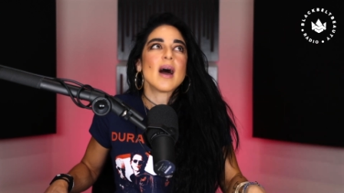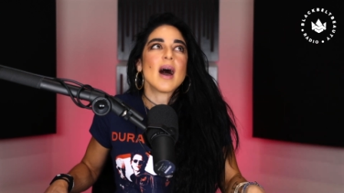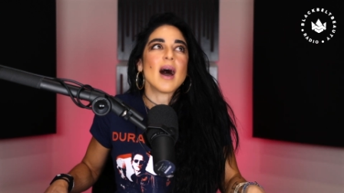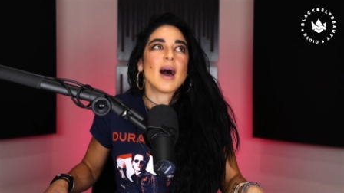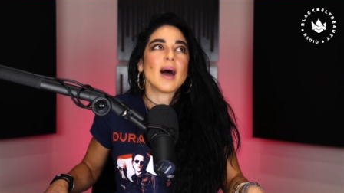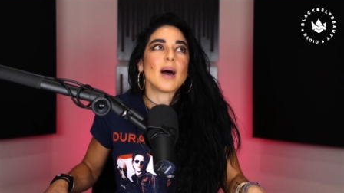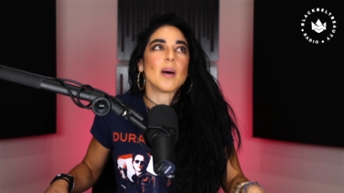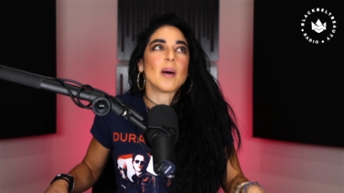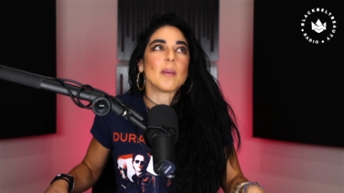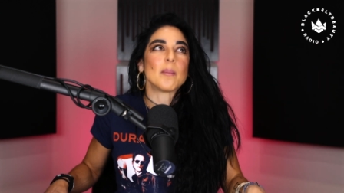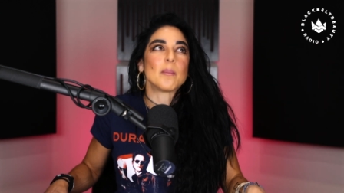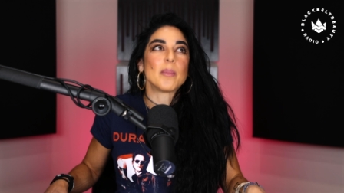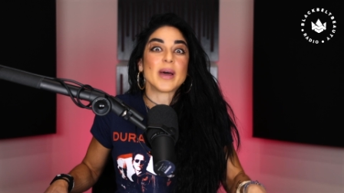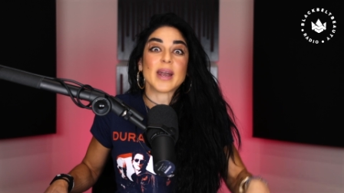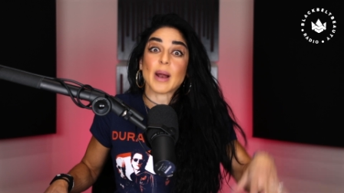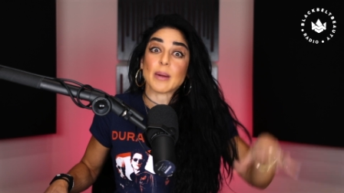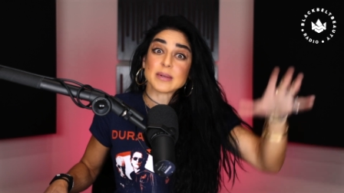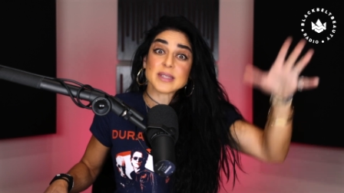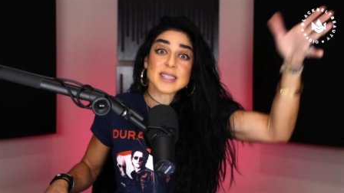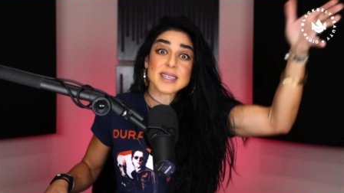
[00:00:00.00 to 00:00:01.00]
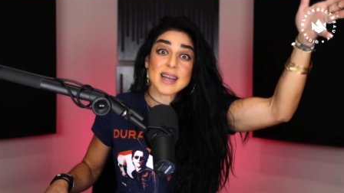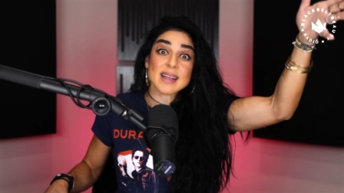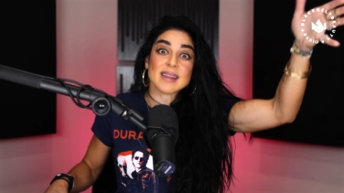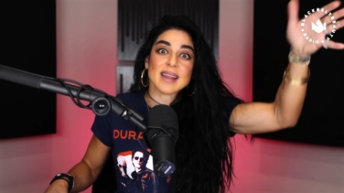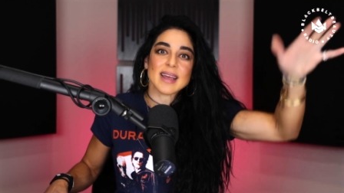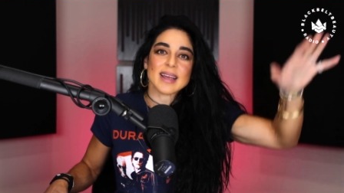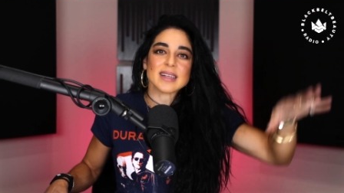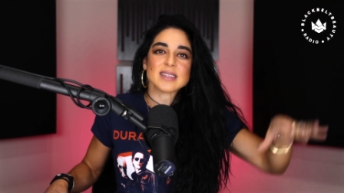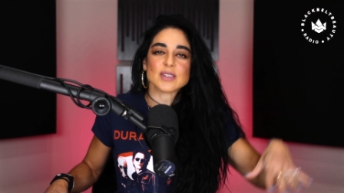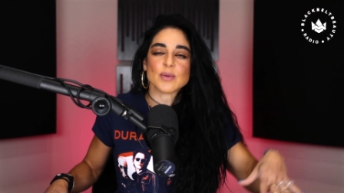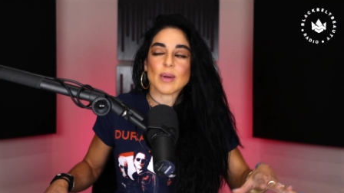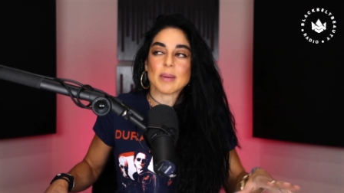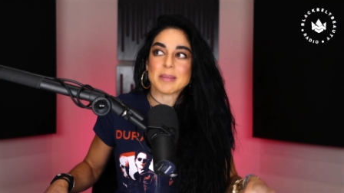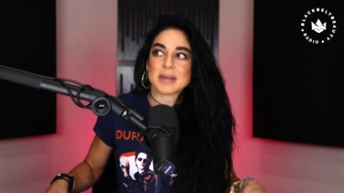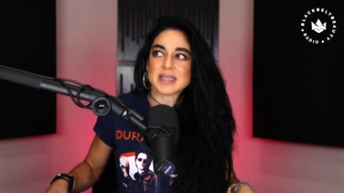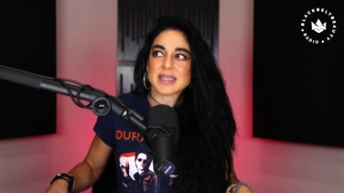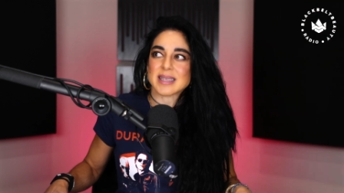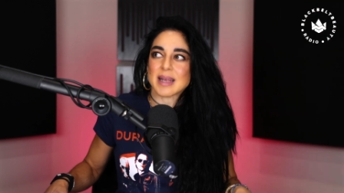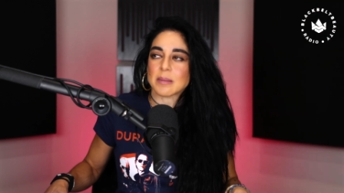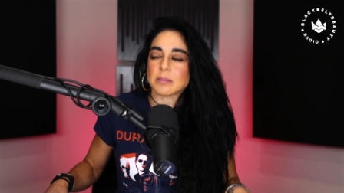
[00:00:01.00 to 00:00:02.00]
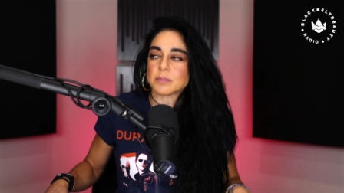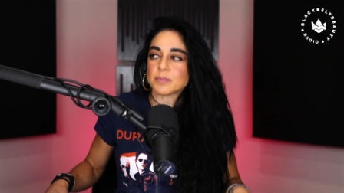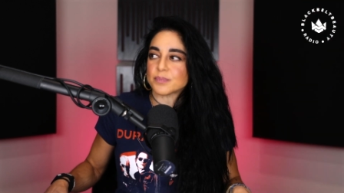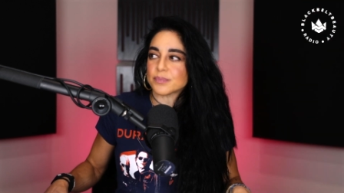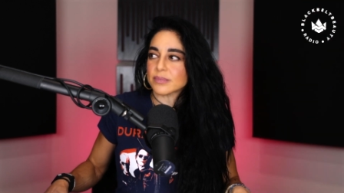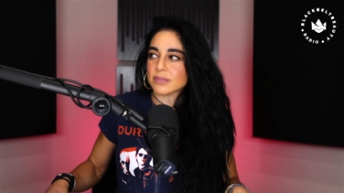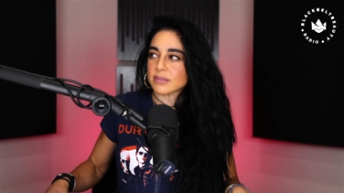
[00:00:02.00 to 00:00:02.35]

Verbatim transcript: Uh, but I was in LA, so I missed them.